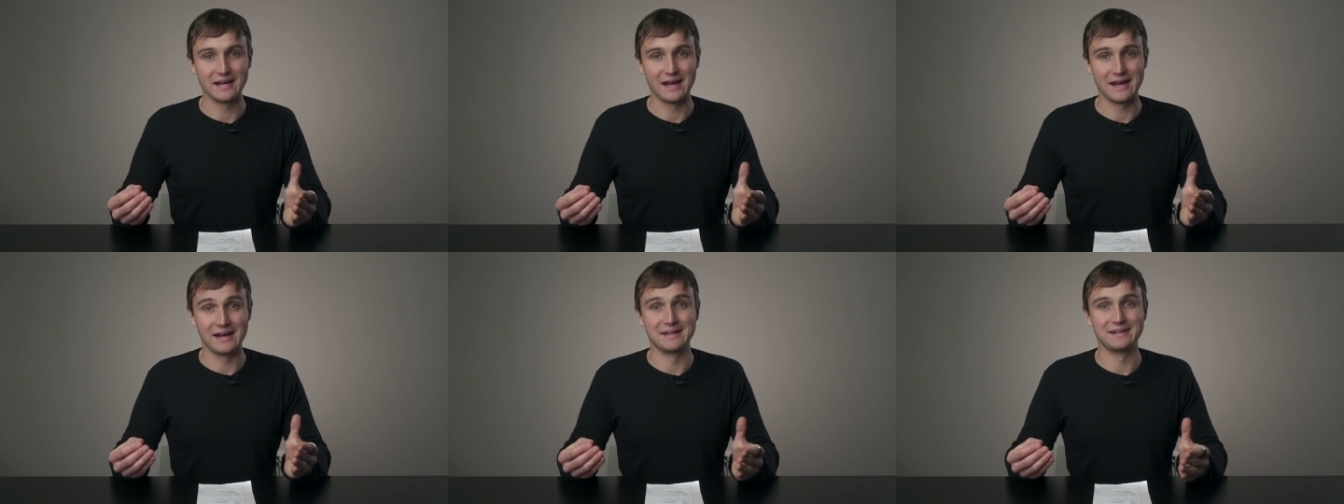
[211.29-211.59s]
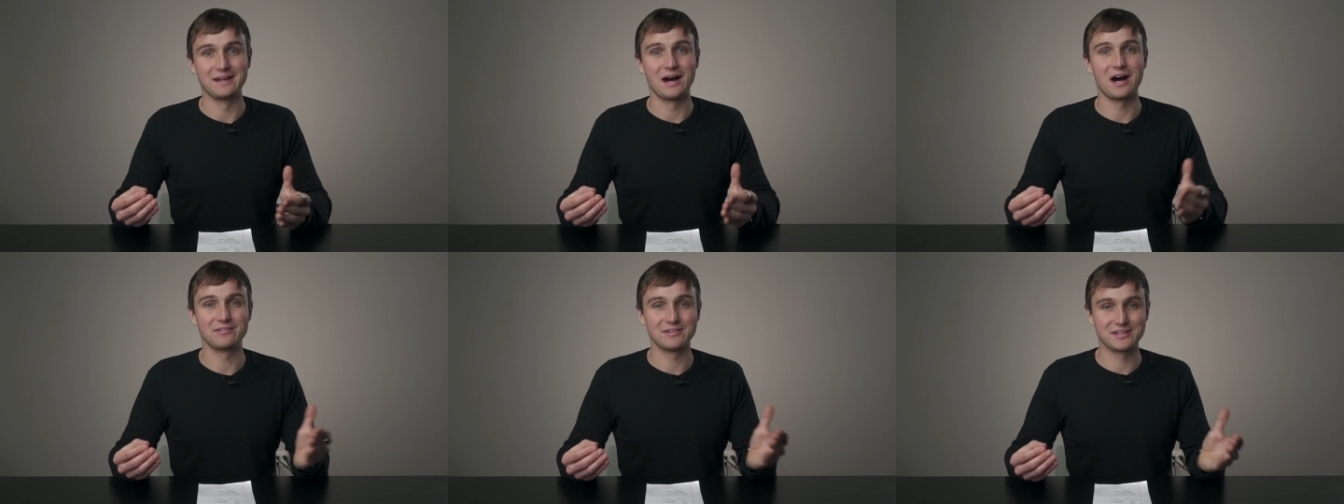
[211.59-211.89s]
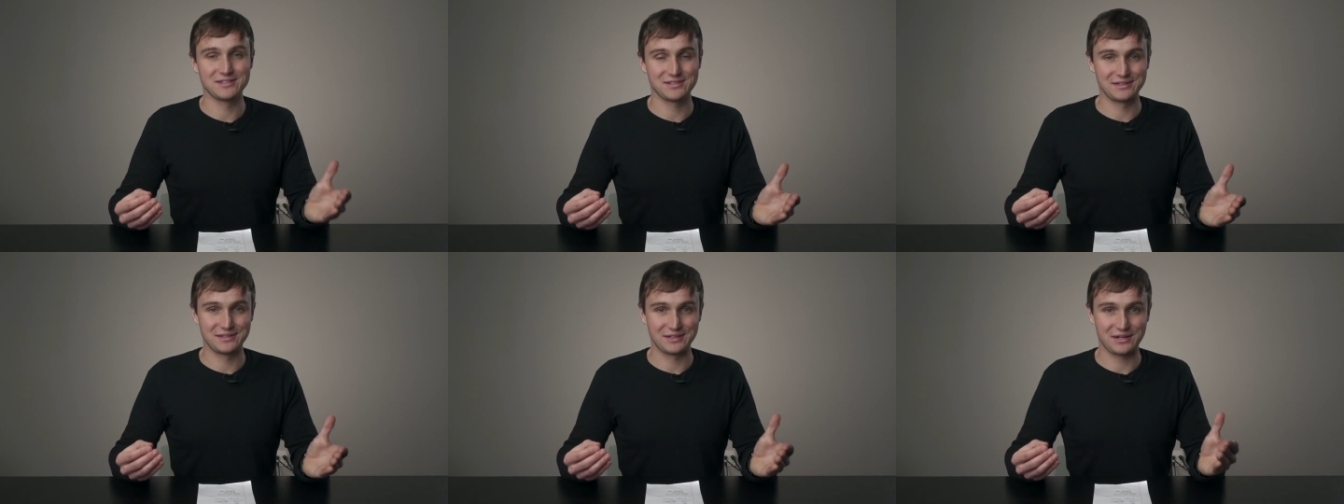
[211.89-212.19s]
and
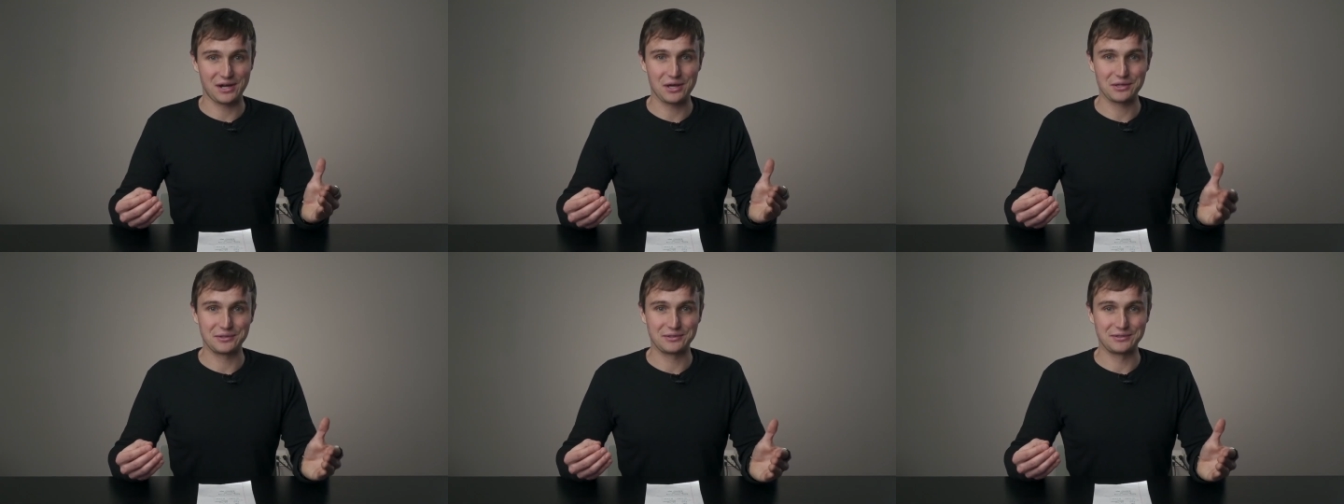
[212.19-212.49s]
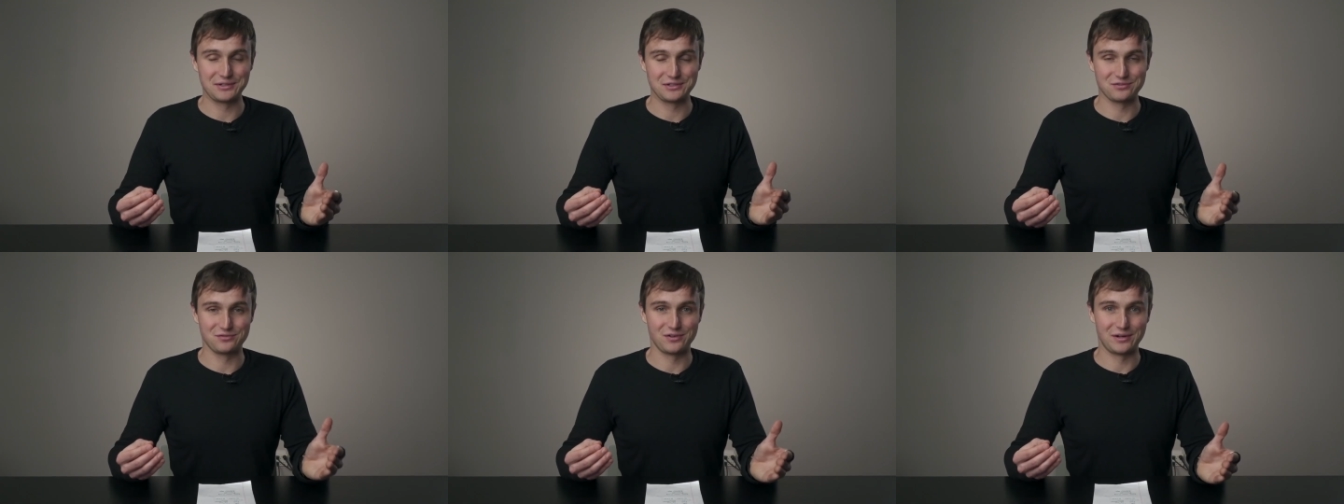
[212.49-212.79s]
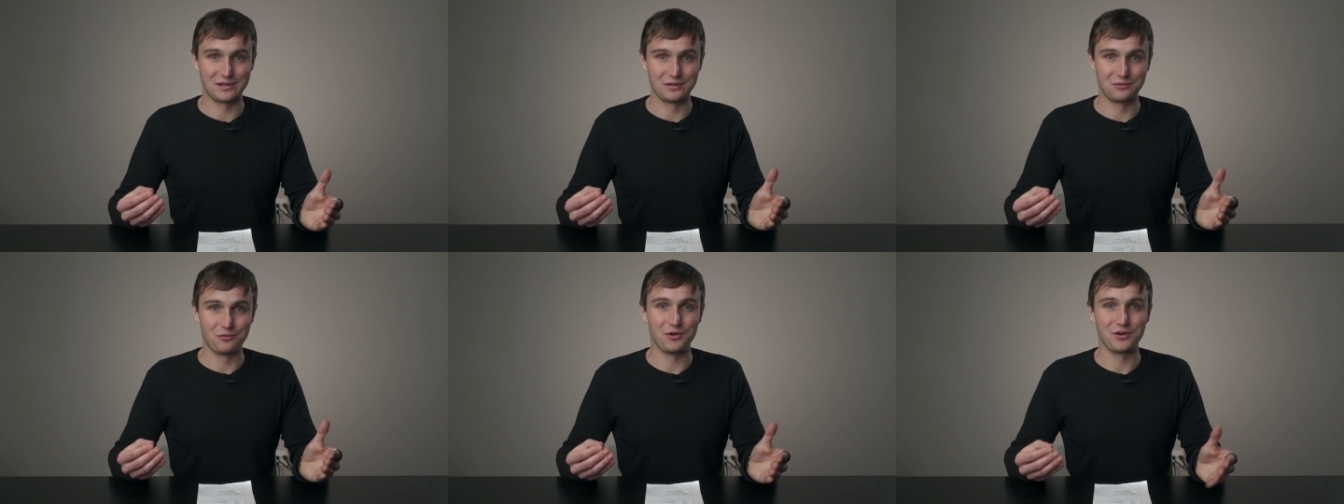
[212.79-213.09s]
obviously the color is
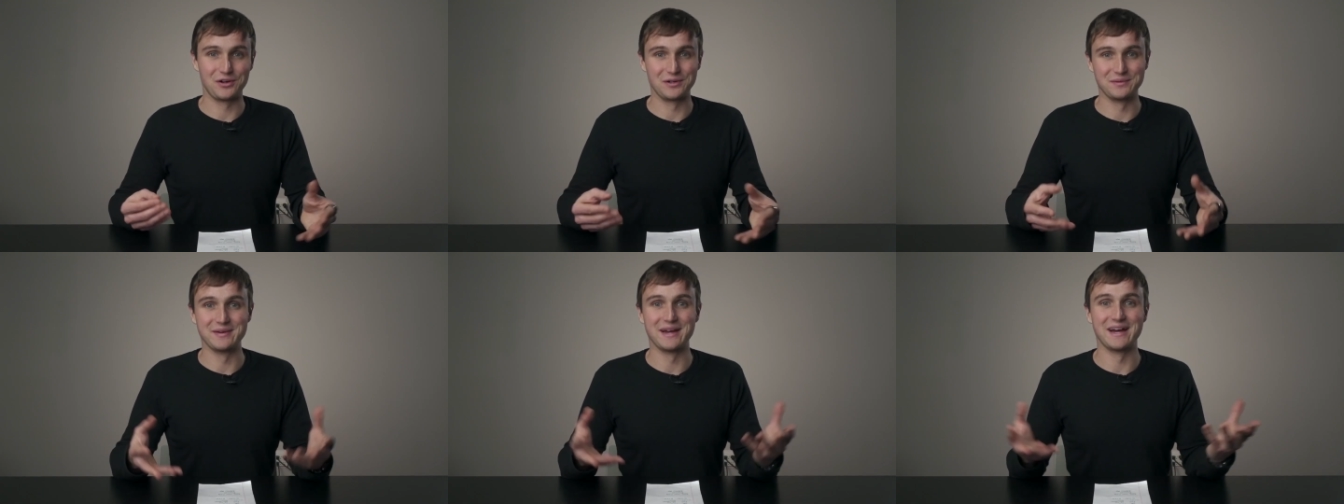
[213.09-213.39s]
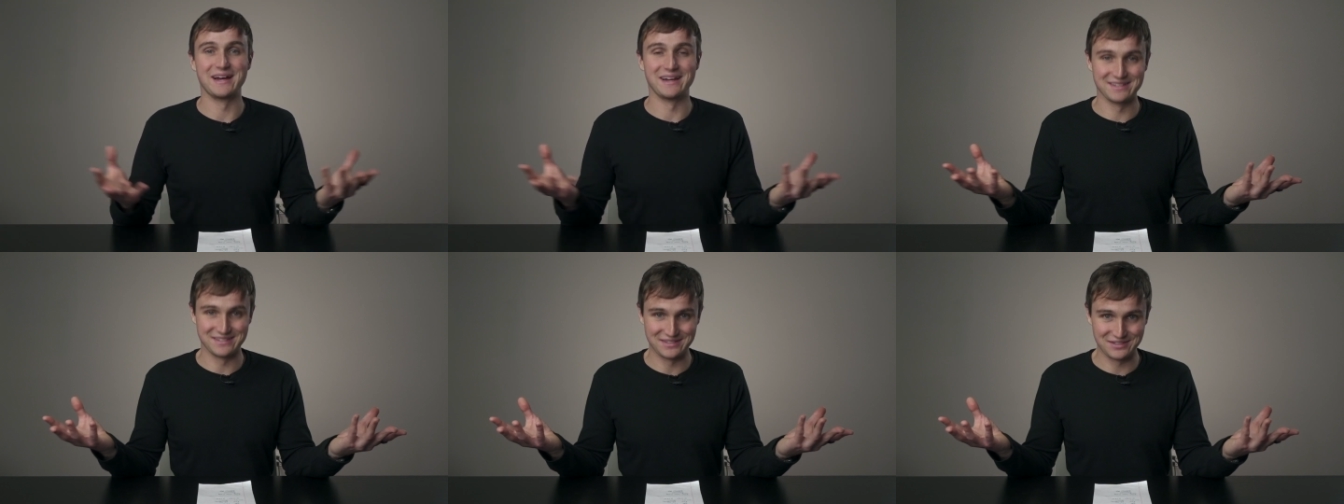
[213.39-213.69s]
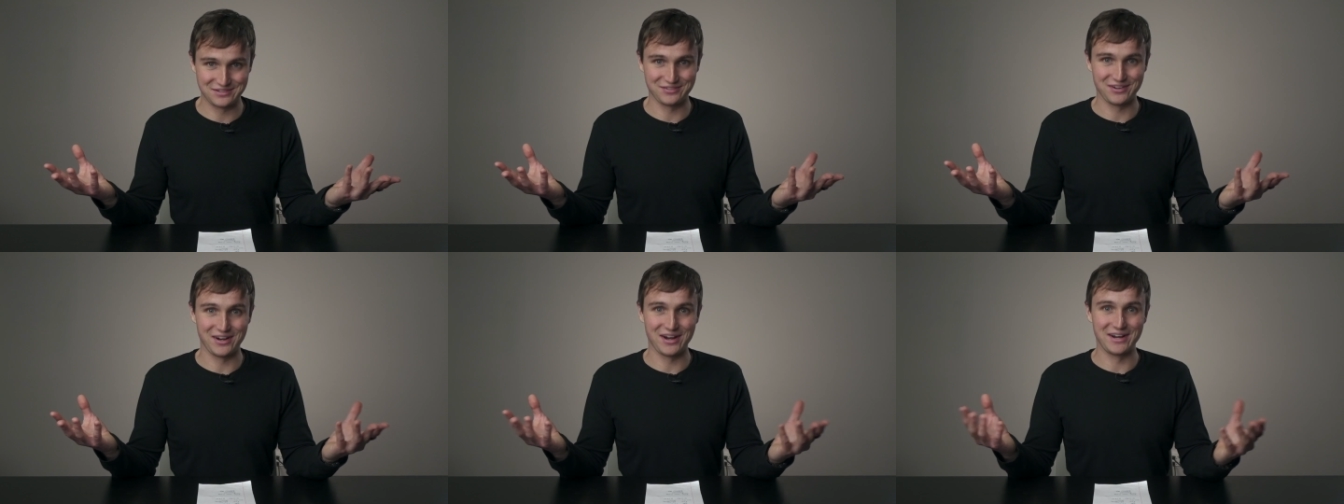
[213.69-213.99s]
very warm as
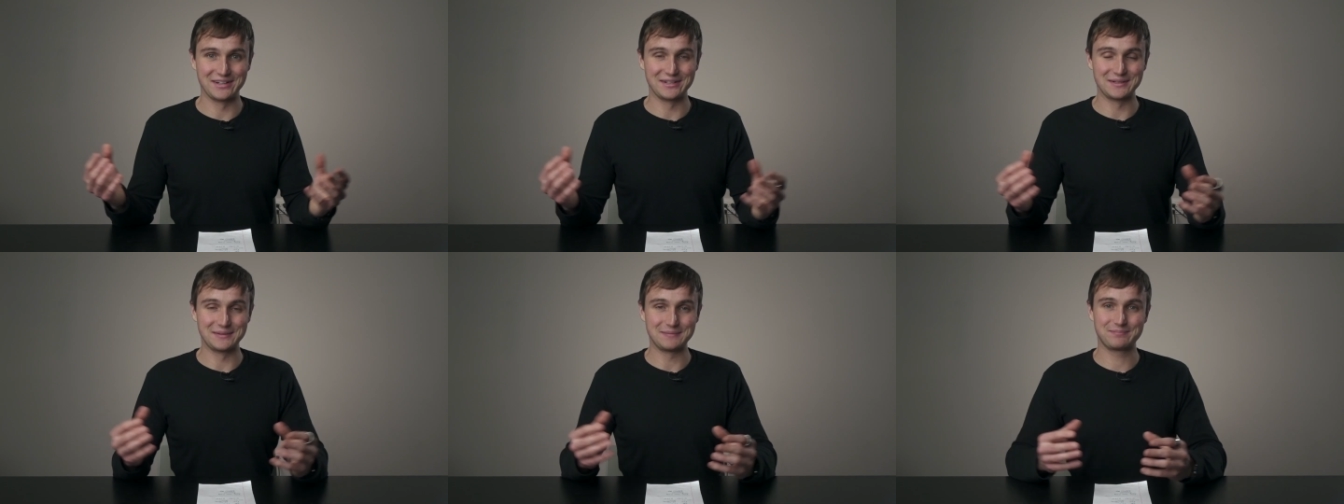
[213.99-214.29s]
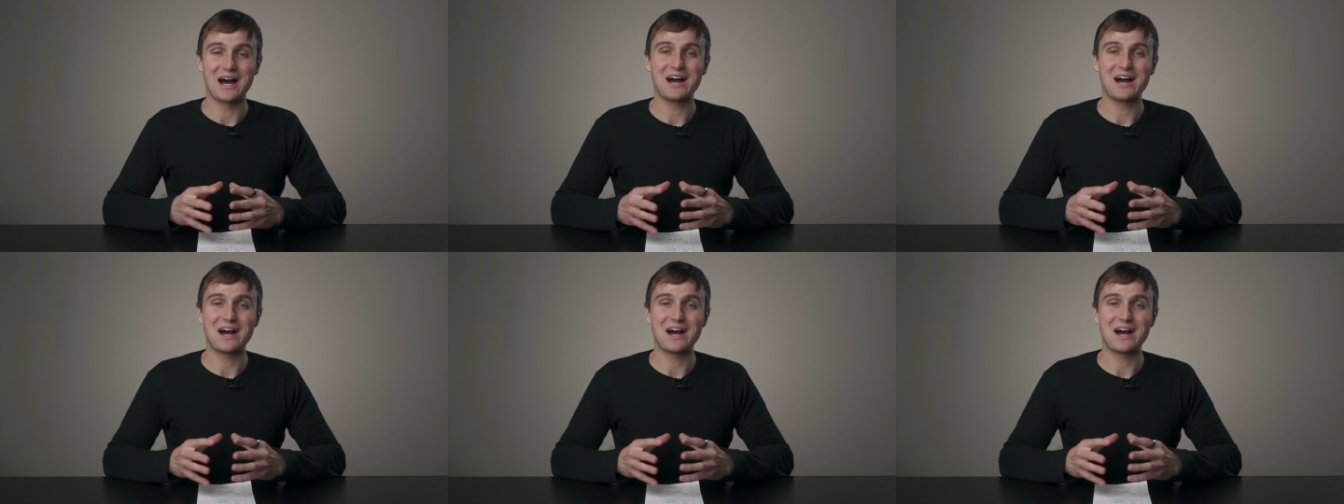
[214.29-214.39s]
it's fire.